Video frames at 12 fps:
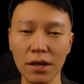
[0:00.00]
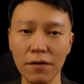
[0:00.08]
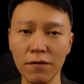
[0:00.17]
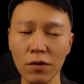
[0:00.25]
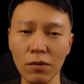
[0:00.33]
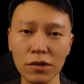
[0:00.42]

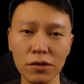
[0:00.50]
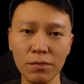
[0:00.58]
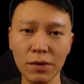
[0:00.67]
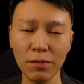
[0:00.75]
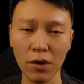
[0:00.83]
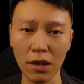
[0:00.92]
If you want to
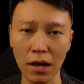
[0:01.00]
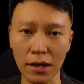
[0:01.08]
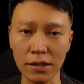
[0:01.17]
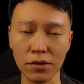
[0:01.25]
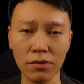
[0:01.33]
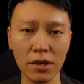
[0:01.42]
be
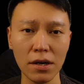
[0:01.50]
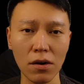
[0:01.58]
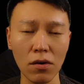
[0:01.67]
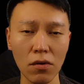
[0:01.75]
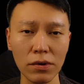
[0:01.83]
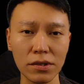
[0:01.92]
polite, you can
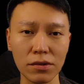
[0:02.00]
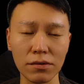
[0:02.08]
always